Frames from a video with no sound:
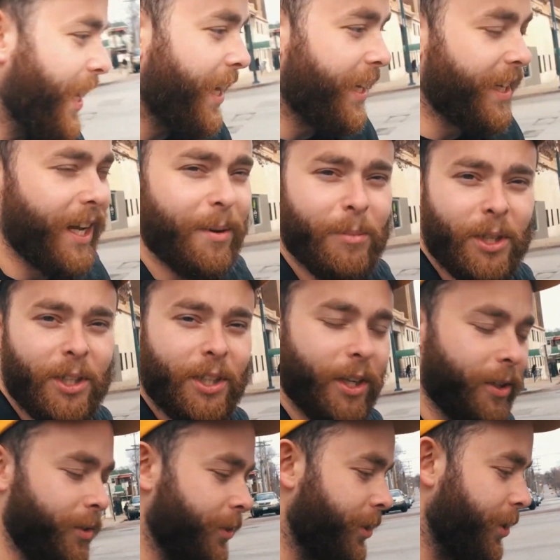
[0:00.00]
and I'm gonna
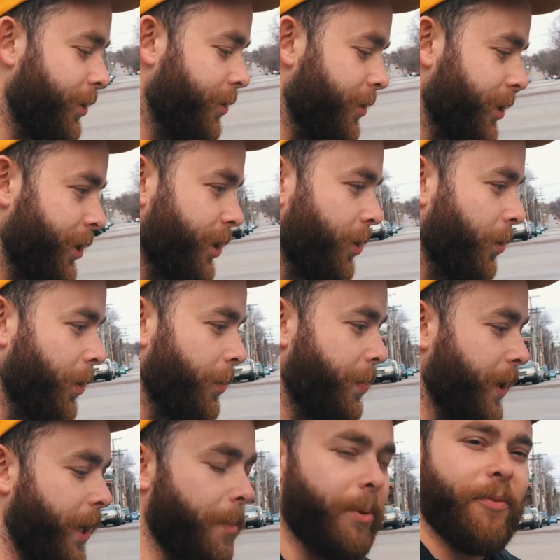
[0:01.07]
go to the store and
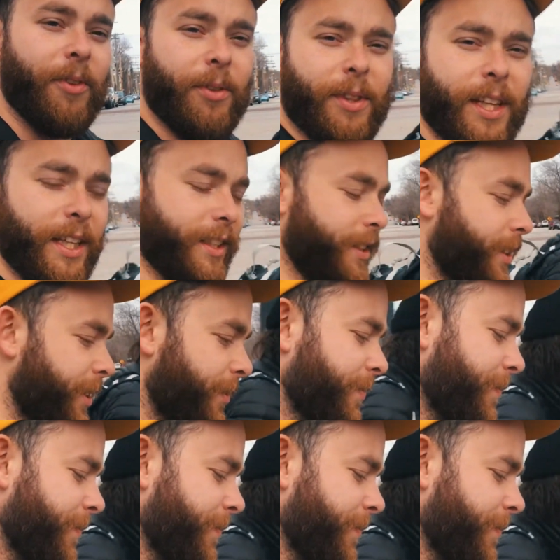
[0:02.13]
pick up a few things.